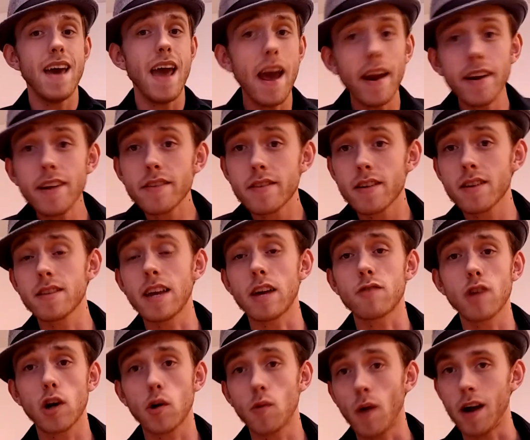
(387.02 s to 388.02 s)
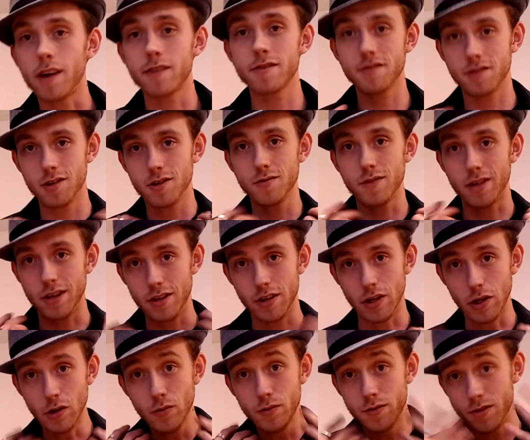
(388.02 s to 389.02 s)
anything that requires you to
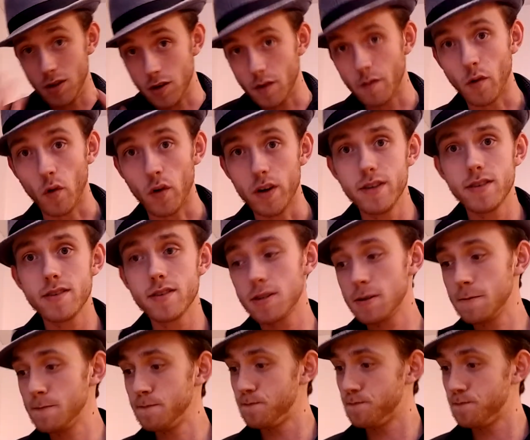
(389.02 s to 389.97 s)
use your voice,